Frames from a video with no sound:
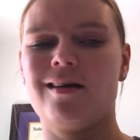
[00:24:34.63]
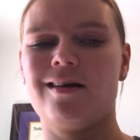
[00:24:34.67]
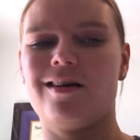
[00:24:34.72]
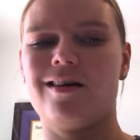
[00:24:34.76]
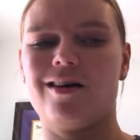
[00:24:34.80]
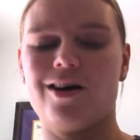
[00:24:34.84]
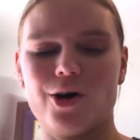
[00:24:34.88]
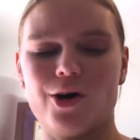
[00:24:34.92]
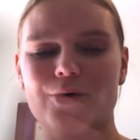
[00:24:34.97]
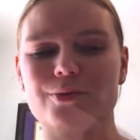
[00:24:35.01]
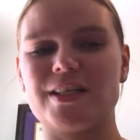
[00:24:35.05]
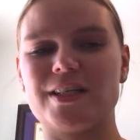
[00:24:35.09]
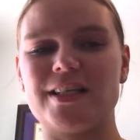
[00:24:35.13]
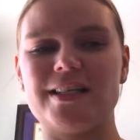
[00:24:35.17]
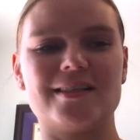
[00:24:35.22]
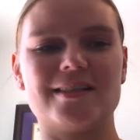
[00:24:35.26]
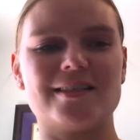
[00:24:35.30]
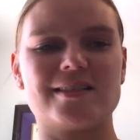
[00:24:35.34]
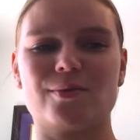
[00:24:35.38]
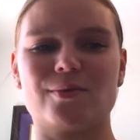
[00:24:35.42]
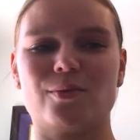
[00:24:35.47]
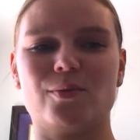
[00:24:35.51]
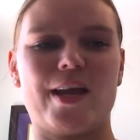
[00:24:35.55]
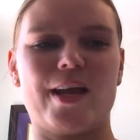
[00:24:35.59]

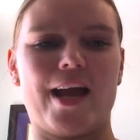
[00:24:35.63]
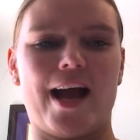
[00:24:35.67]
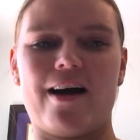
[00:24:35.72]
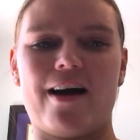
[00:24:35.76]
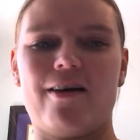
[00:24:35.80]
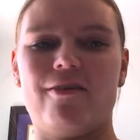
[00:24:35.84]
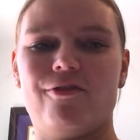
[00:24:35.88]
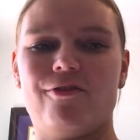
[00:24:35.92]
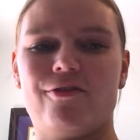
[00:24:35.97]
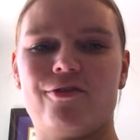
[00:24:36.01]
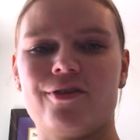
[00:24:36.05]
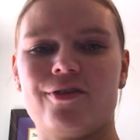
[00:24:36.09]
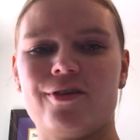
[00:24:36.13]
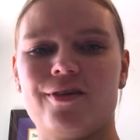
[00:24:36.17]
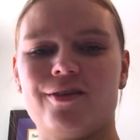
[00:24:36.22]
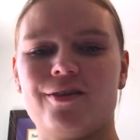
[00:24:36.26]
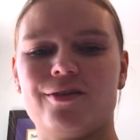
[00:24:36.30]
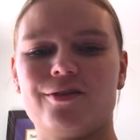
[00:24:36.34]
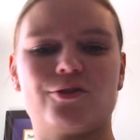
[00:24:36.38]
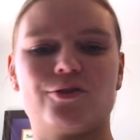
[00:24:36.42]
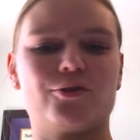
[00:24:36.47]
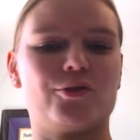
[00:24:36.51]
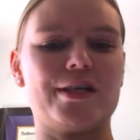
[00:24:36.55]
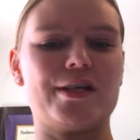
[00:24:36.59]
OTs, we have
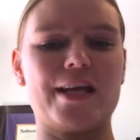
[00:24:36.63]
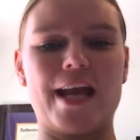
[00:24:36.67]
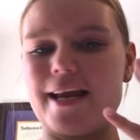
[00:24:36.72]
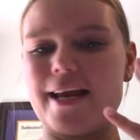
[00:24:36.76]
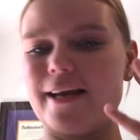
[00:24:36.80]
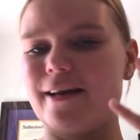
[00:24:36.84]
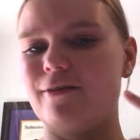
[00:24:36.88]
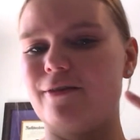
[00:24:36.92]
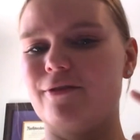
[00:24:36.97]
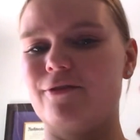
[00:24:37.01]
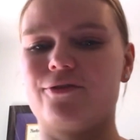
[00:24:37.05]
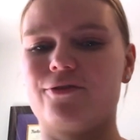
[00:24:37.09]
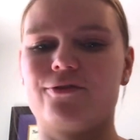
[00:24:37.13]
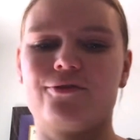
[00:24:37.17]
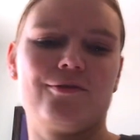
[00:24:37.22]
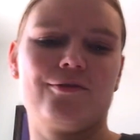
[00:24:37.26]
creative,